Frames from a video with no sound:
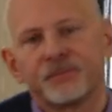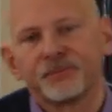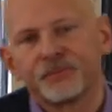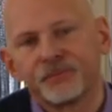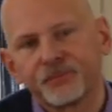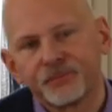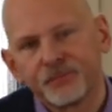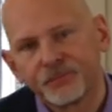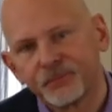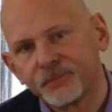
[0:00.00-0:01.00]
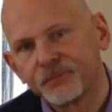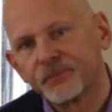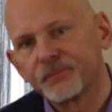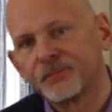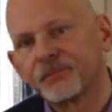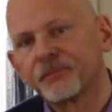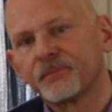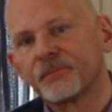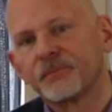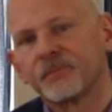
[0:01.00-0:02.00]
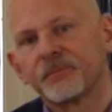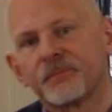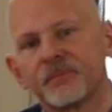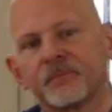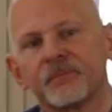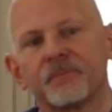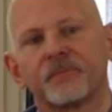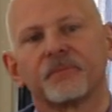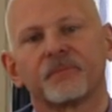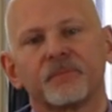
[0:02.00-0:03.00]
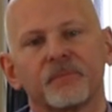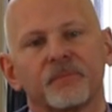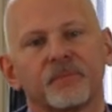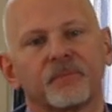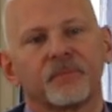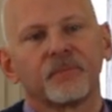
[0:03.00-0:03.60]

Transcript: (no one is talking)